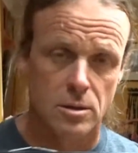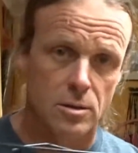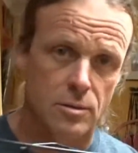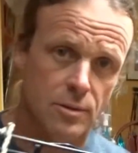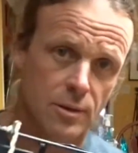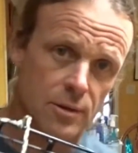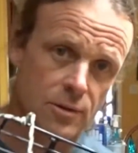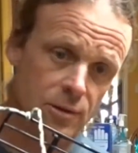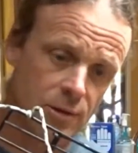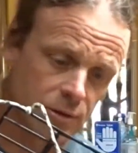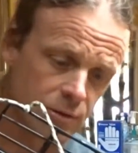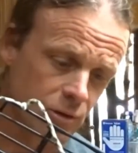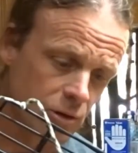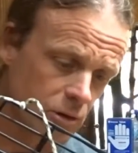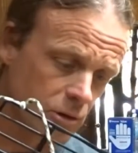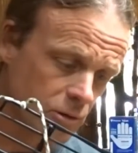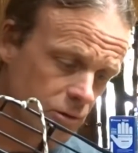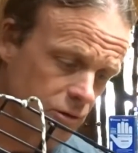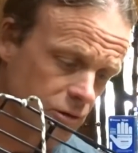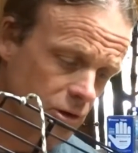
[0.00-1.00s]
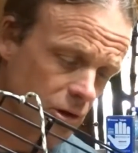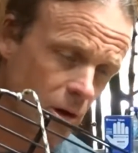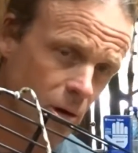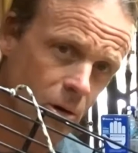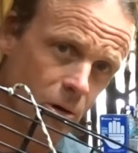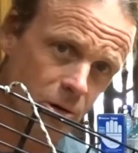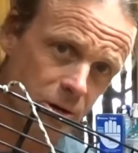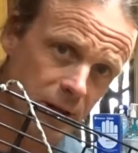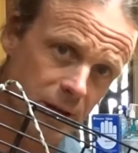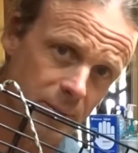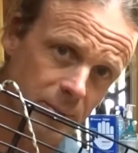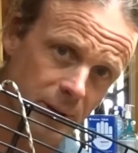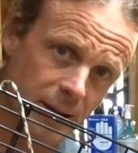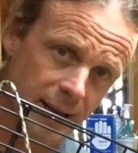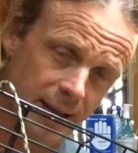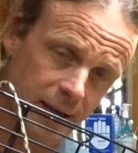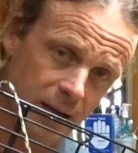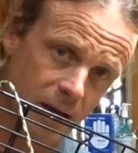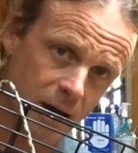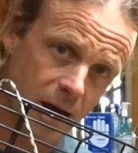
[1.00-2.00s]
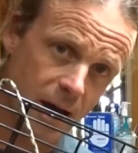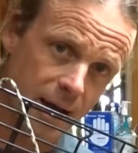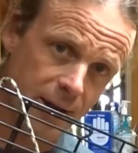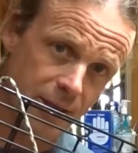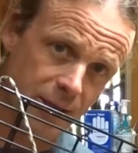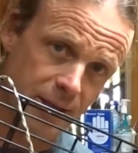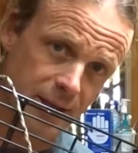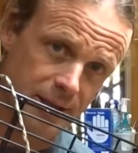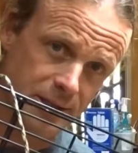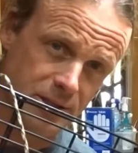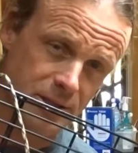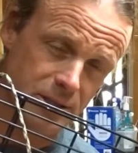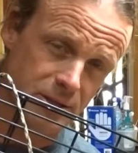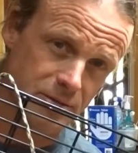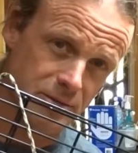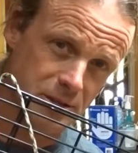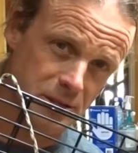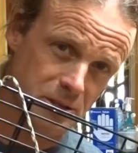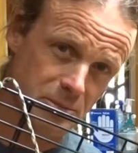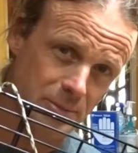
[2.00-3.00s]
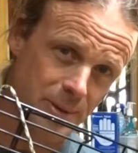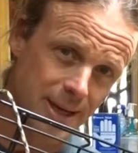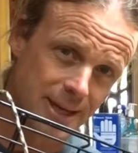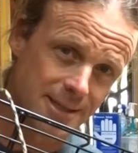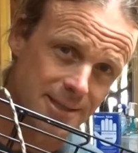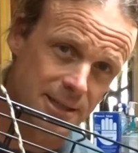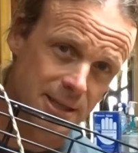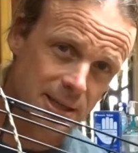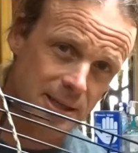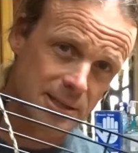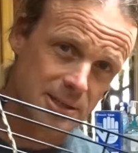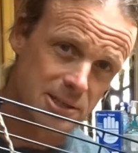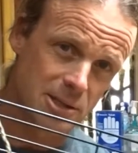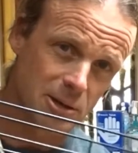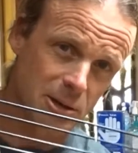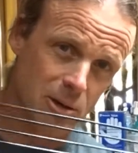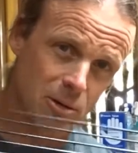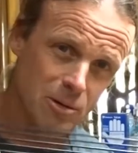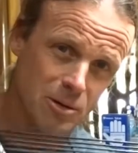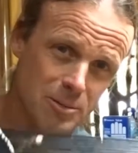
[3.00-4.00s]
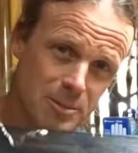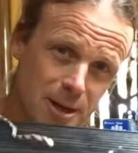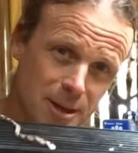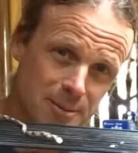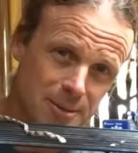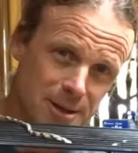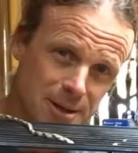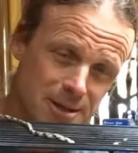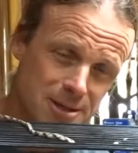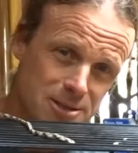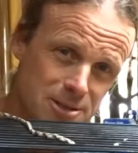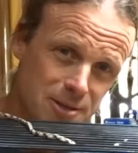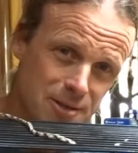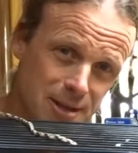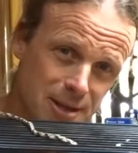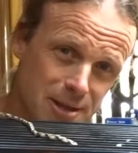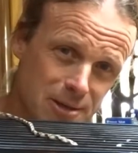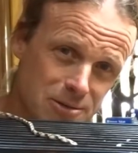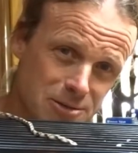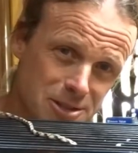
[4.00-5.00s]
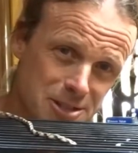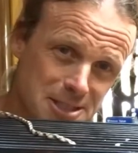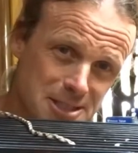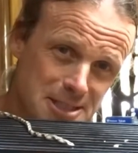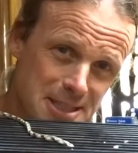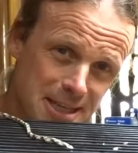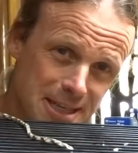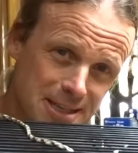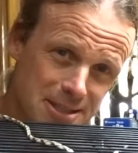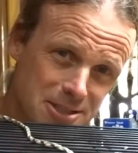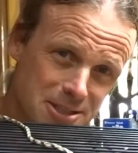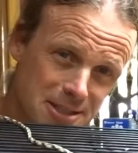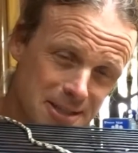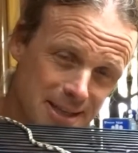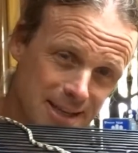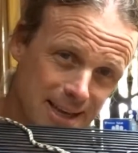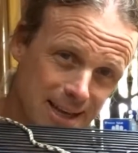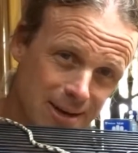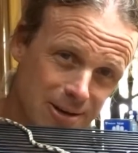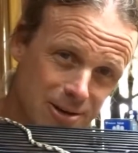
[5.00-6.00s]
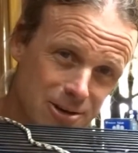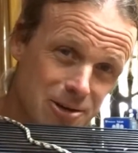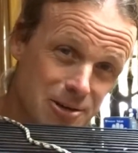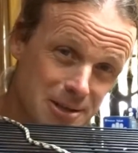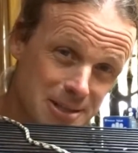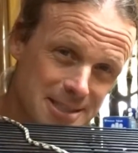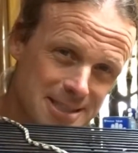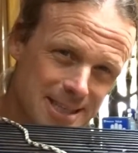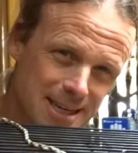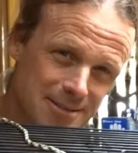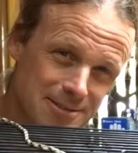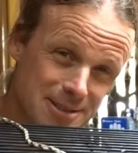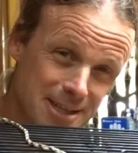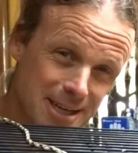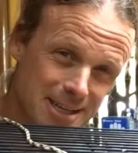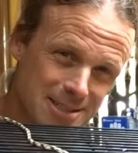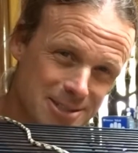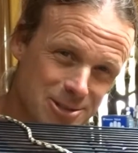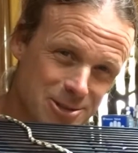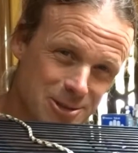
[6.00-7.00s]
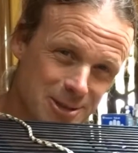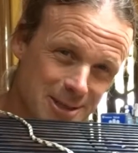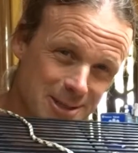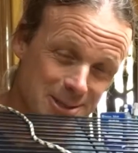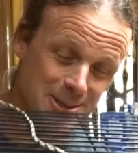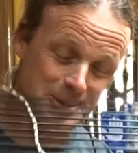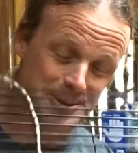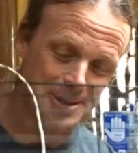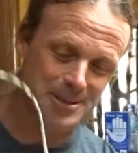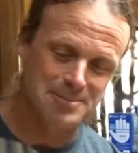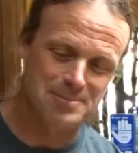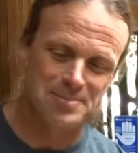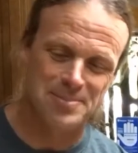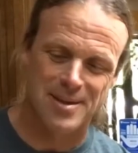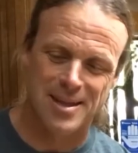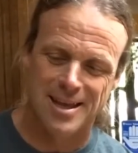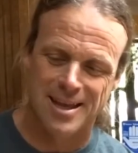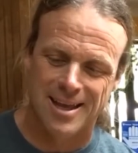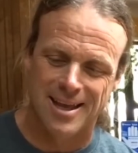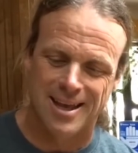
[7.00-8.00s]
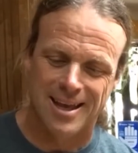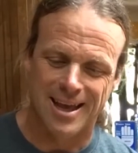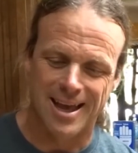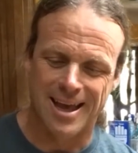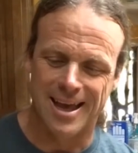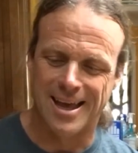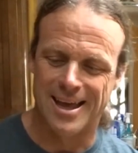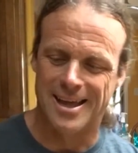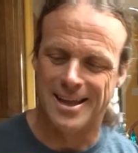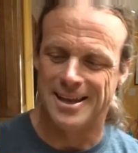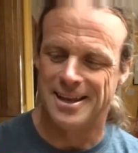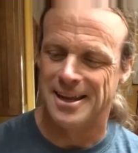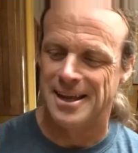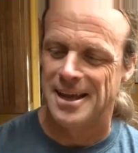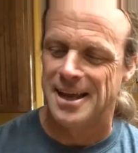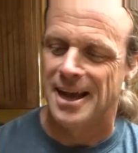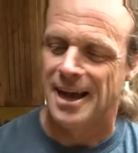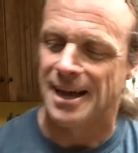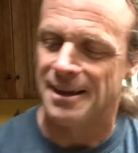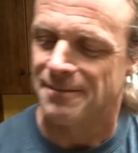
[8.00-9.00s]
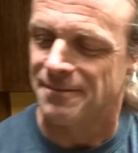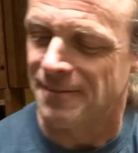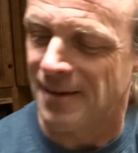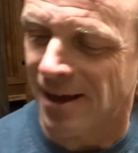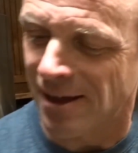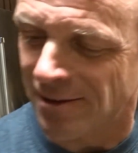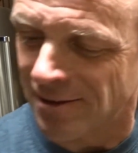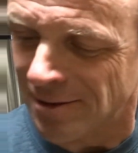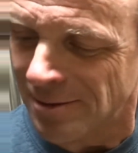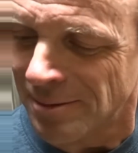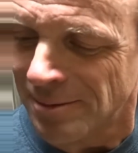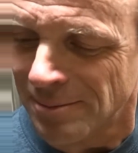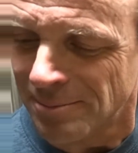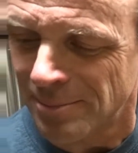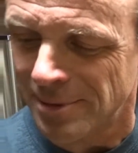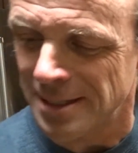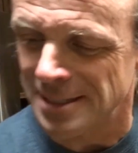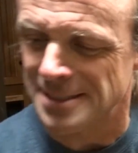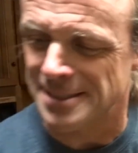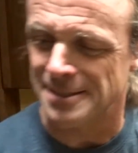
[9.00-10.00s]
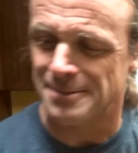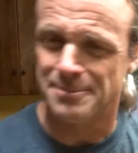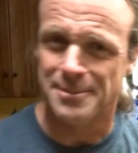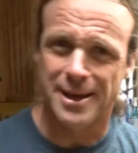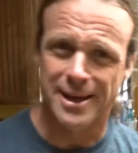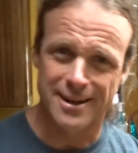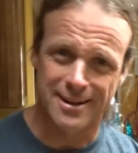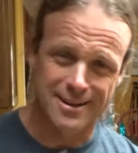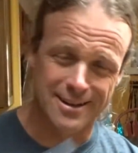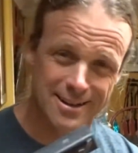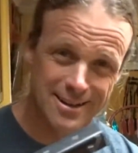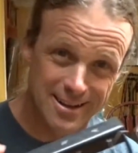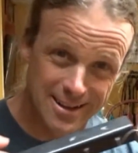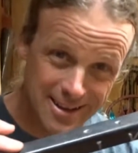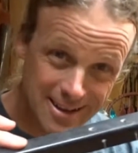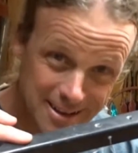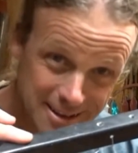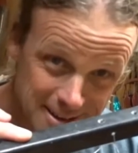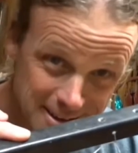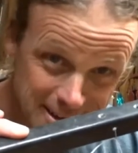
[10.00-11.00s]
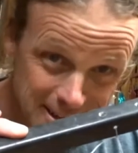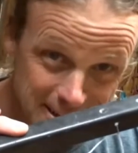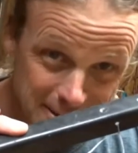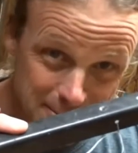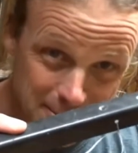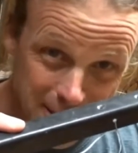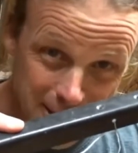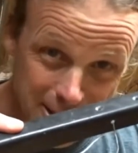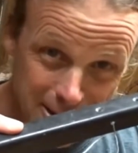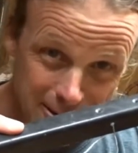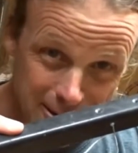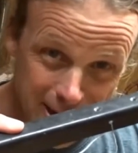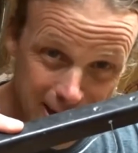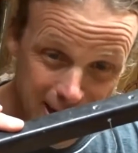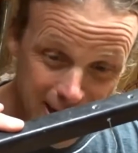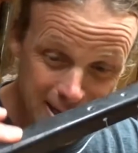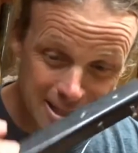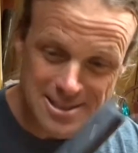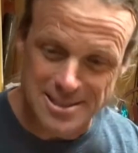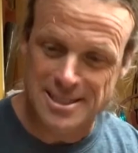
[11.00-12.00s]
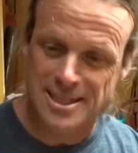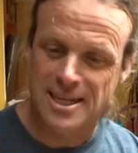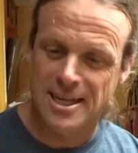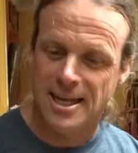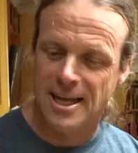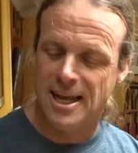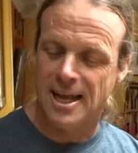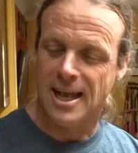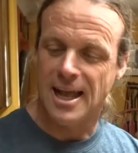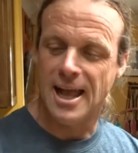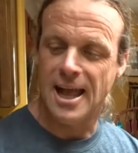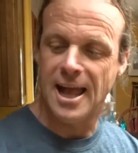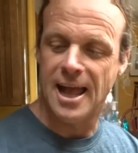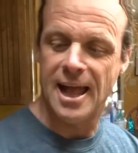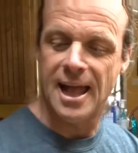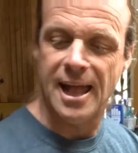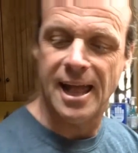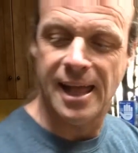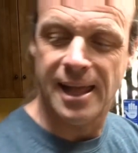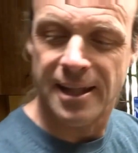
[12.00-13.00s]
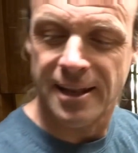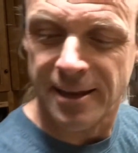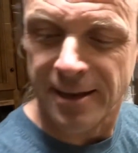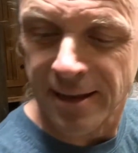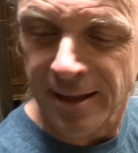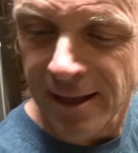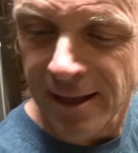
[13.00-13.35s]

this is used to hold up like hot things that you've just baked, to hold them up so they don't stick to the counter. You can see I've tied string to it. And I found a piece of metal in my garage, and